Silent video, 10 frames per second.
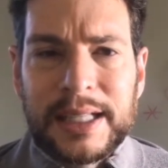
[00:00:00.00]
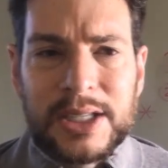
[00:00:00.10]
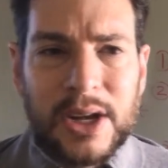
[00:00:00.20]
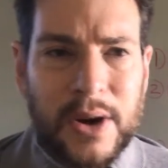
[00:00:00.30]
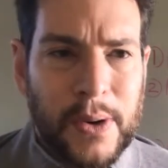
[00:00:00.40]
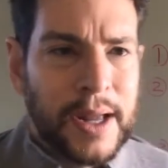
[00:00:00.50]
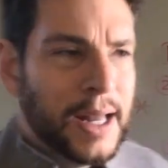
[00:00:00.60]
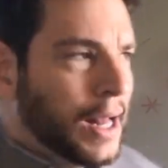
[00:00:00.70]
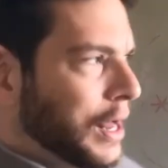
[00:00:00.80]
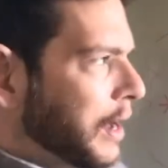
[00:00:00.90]
And so
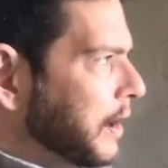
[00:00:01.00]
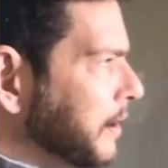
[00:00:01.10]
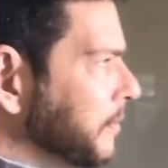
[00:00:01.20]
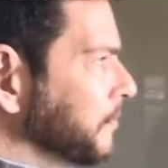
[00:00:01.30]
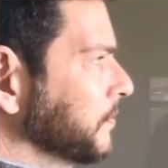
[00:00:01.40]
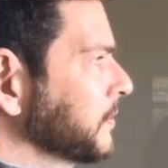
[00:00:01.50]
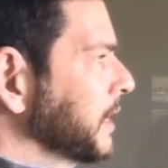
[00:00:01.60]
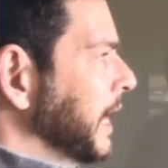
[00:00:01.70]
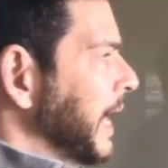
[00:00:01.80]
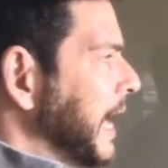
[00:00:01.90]

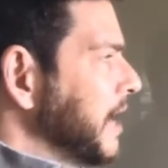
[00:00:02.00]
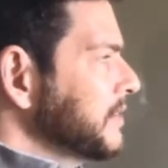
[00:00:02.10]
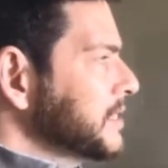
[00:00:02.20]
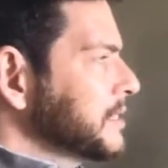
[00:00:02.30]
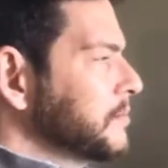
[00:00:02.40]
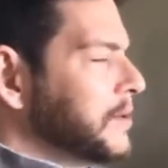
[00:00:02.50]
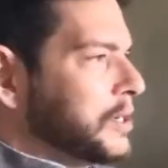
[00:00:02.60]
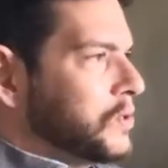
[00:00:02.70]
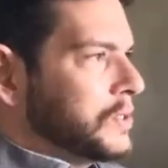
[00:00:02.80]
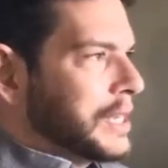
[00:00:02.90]
having
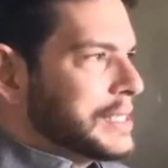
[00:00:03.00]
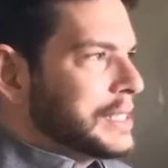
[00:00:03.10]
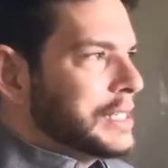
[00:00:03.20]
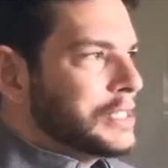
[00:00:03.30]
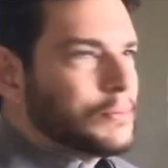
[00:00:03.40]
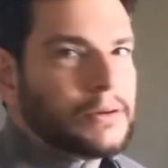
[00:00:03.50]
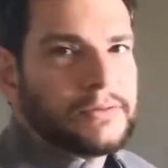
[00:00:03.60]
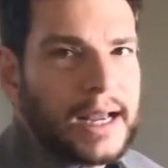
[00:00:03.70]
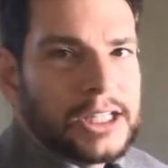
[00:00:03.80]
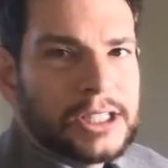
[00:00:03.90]
someone who does this
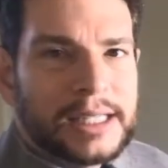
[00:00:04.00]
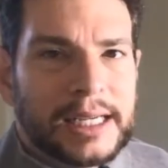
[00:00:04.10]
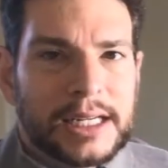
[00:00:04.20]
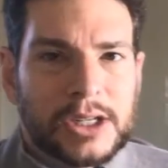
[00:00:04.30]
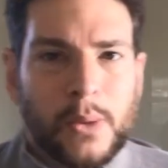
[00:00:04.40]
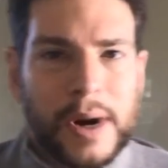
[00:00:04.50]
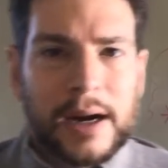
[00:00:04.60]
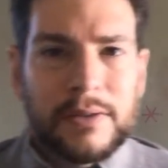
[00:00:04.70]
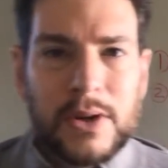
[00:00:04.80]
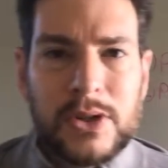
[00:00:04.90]
professionally and is
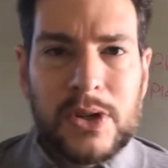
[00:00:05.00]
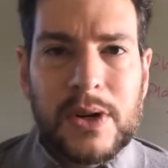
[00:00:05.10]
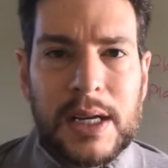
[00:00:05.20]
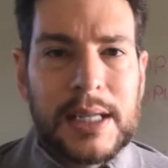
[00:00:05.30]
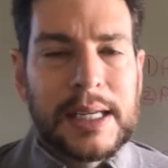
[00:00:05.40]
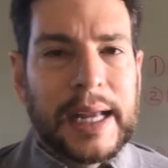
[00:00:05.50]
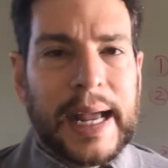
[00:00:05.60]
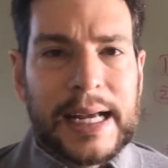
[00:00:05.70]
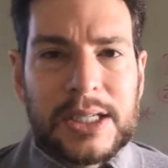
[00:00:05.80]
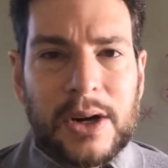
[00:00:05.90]
aware of those duties and
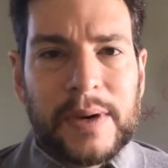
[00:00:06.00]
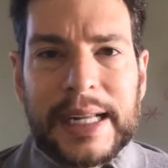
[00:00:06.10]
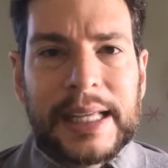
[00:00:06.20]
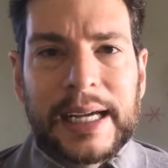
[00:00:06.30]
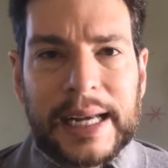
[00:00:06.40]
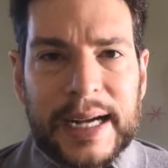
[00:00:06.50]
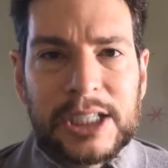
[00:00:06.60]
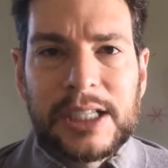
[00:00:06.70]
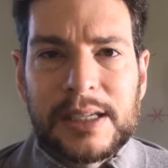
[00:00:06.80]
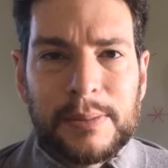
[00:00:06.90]
has already the
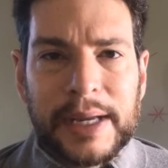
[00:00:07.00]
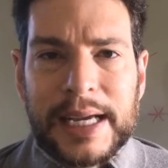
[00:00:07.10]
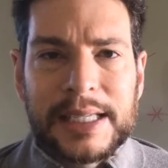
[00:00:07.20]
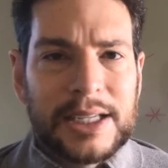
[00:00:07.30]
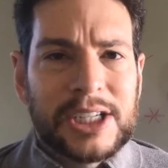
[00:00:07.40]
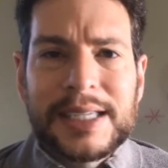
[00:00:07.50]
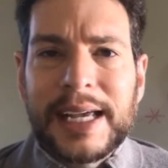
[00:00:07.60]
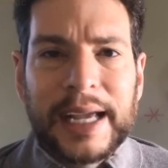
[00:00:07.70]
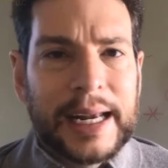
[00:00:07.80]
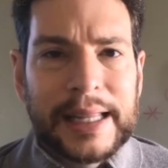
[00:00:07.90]
connections in place is just
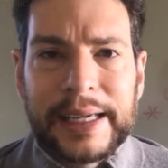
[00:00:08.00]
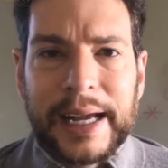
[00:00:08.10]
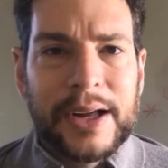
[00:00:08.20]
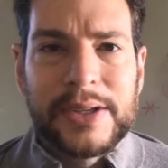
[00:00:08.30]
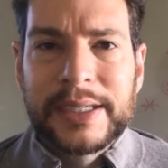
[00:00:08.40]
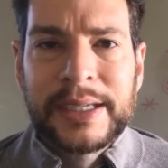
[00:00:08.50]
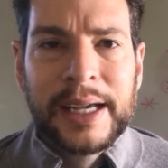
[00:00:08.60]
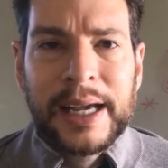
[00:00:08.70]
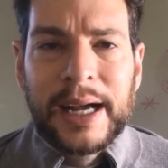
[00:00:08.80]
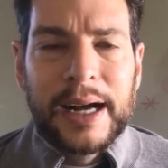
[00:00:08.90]
like anything else.
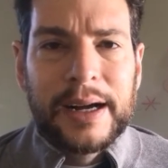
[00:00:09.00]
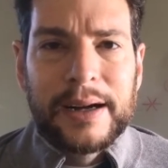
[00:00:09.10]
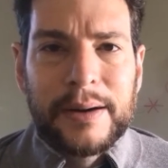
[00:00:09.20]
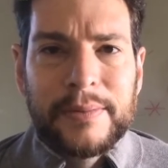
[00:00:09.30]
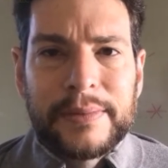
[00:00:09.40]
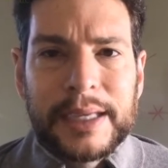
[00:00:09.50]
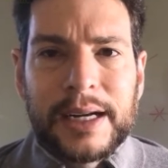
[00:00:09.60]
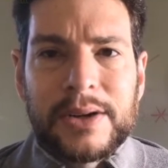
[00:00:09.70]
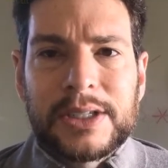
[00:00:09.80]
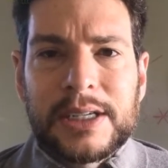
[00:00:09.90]

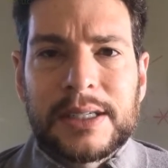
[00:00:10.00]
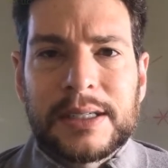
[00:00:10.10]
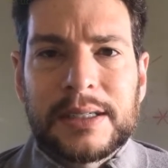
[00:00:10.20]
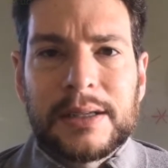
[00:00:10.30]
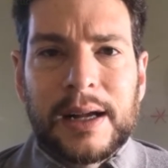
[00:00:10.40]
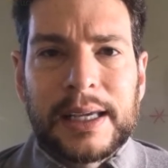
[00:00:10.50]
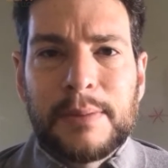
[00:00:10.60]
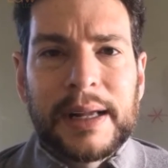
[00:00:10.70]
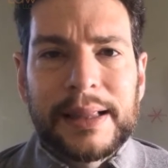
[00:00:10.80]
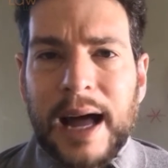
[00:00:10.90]
It
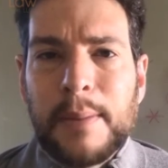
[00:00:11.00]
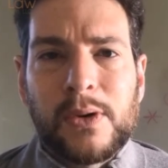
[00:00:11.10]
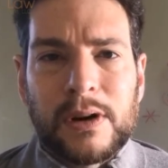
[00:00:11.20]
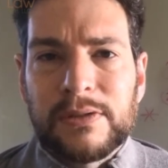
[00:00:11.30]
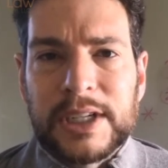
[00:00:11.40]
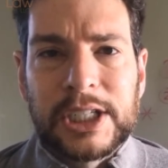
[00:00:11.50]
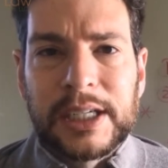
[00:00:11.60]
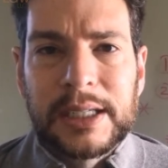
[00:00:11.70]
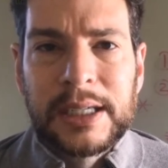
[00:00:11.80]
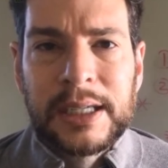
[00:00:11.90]
can be a lot more efficient.